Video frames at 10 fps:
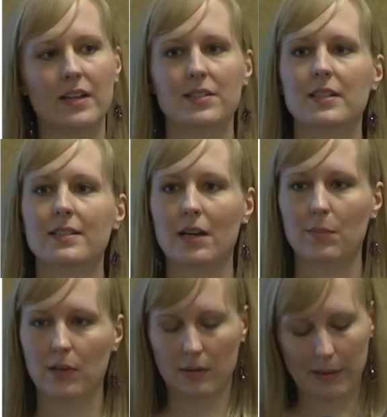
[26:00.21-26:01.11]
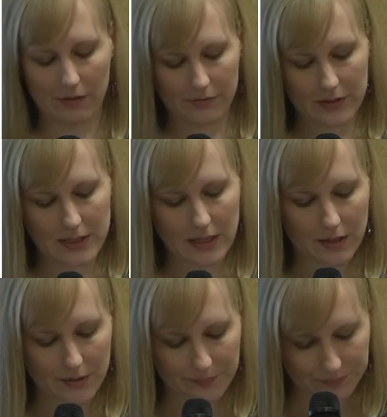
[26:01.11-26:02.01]
case example about
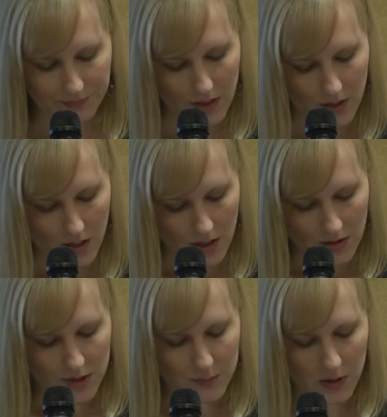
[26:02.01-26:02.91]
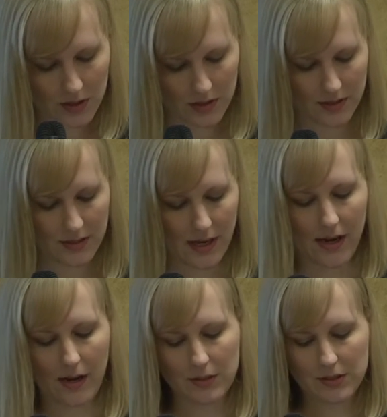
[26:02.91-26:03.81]
fatigue. This person
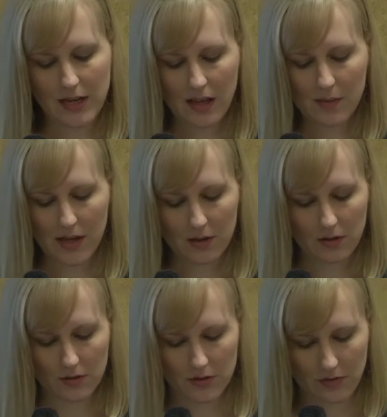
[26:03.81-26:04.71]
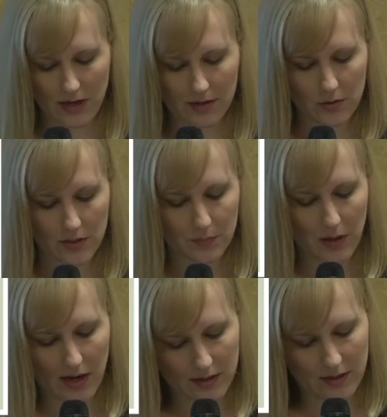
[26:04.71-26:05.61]
said, I was telling my close friend who is
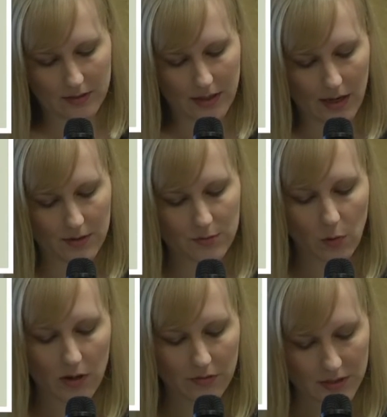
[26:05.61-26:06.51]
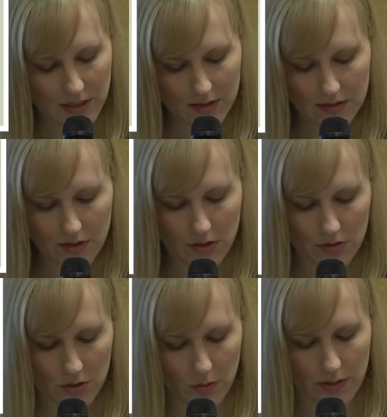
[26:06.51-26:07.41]
pregnant that I was more fatigued than
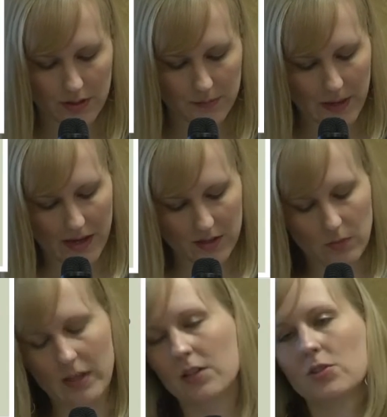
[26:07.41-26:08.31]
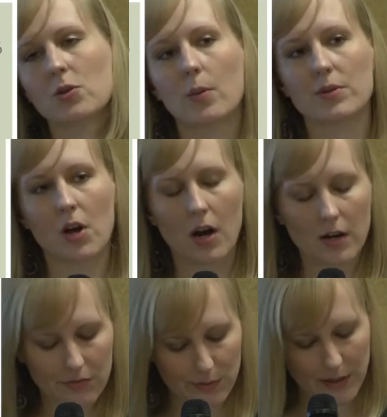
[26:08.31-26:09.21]
usual this past week, so it was
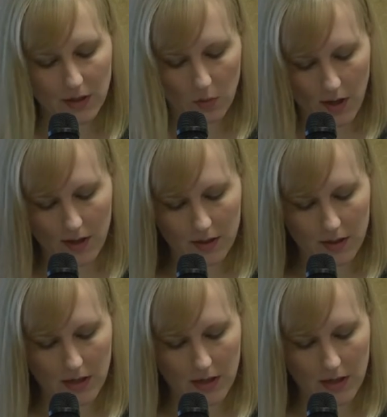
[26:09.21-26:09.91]
harder for me to work.